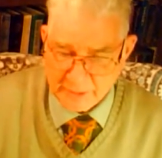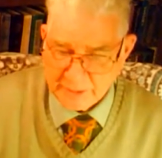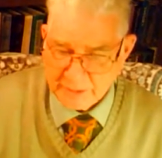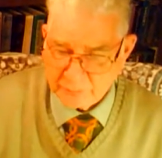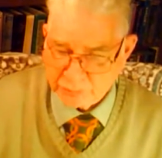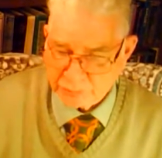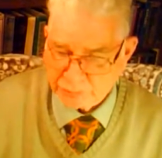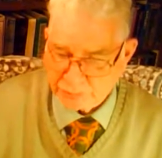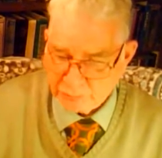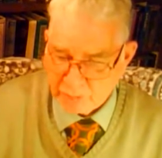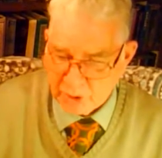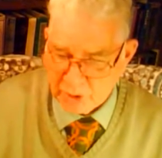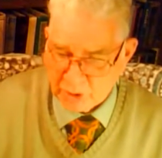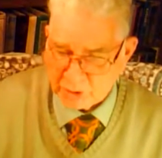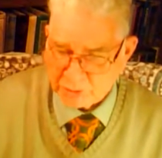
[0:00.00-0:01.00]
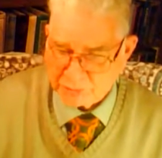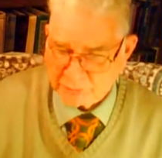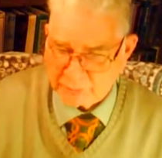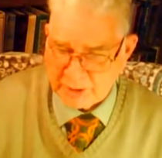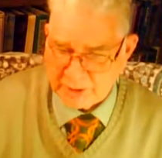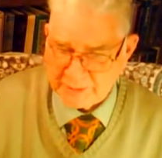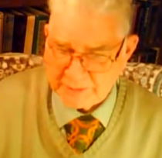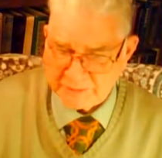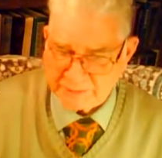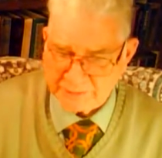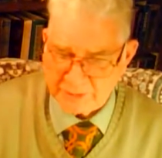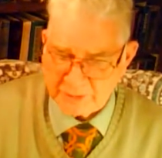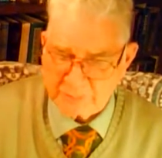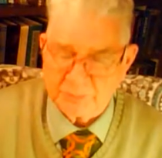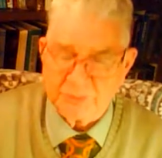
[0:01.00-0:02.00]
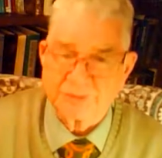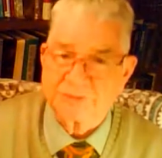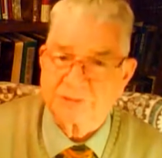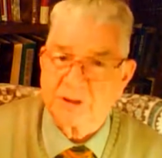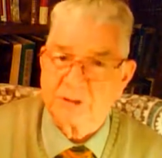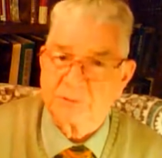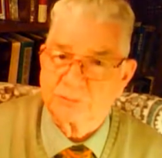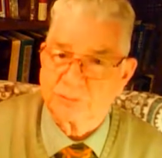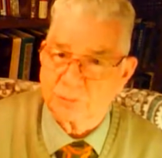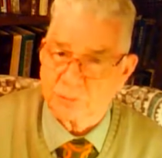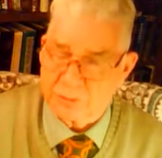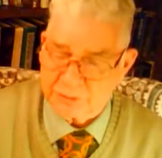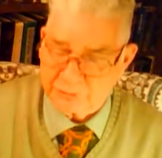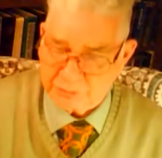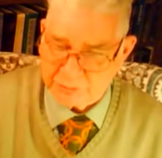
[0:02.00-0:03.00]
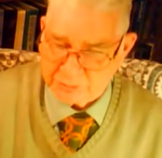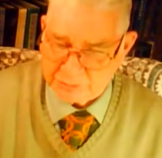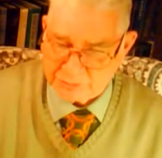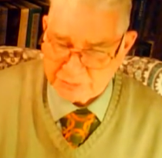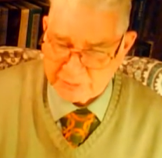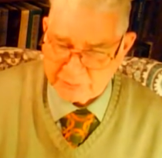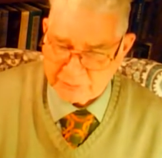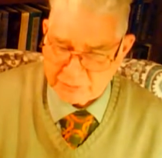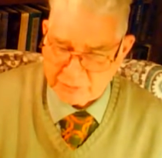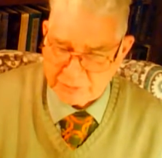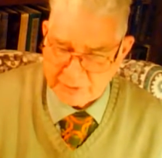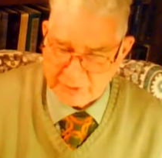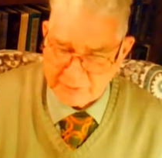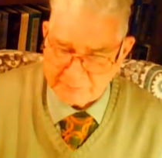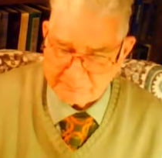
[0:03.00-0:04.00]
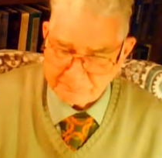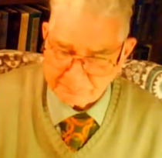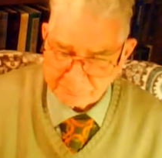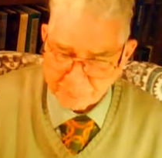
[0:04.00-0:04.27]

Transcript: He was mocked by his enemies, Psalm 22:7-8.